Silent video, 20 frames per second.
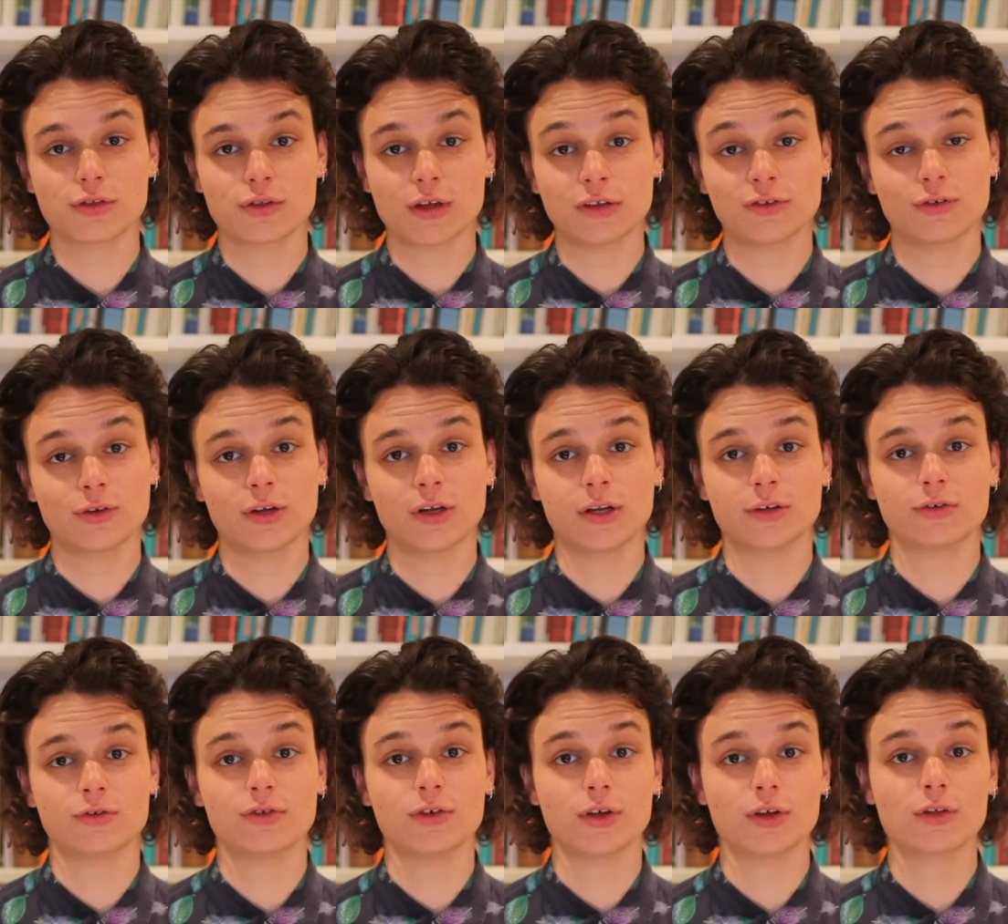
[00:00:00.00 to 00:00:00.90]
Century
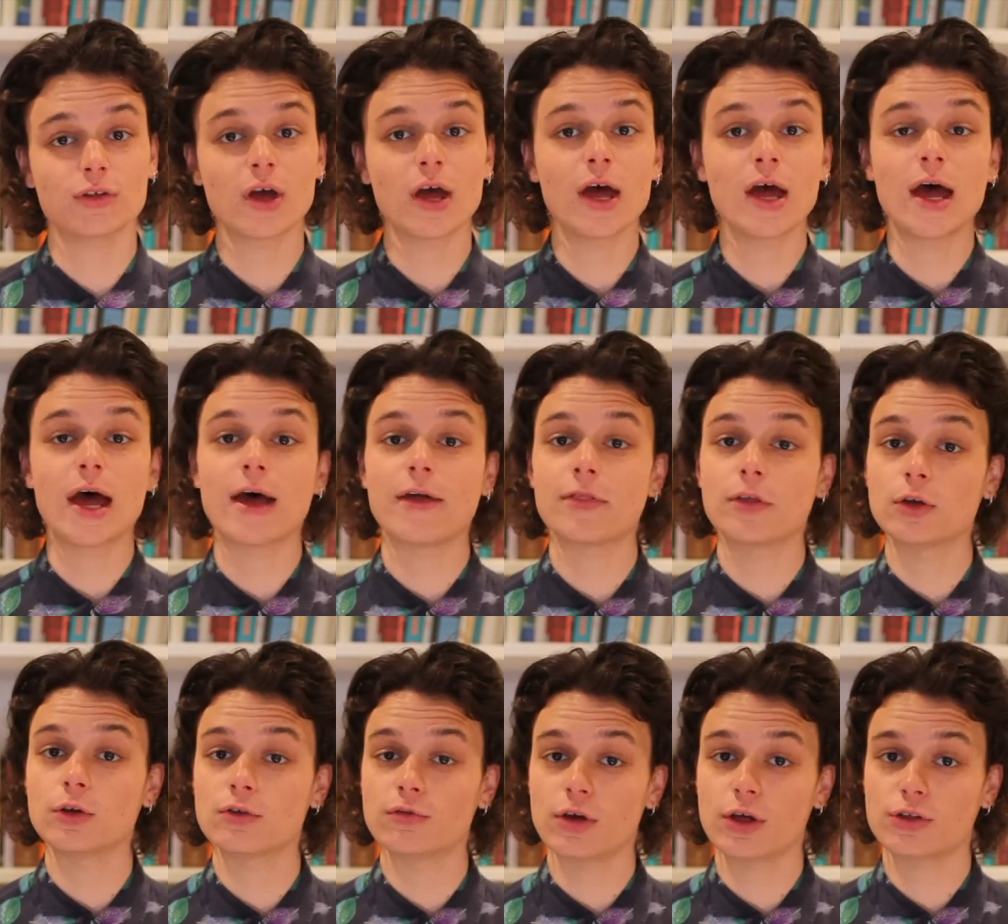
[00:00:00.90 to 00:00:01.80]
Literature at the
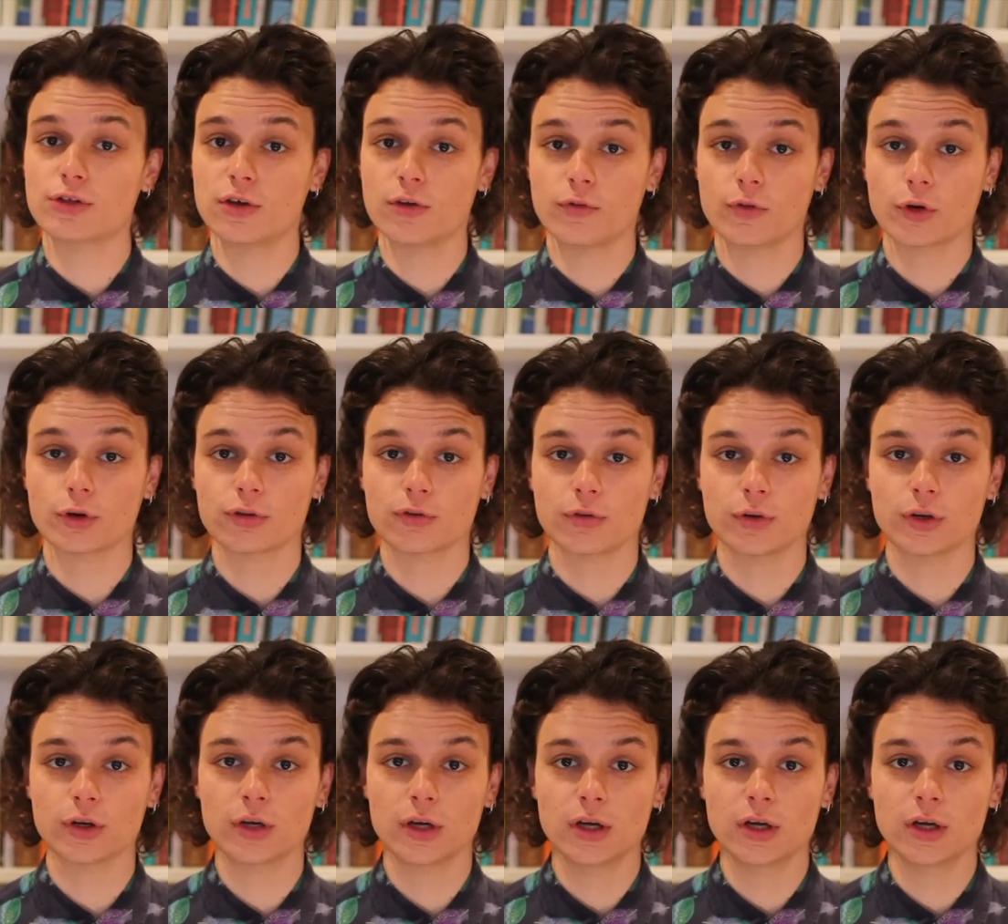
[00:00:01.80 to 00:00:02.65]
University of Oxford.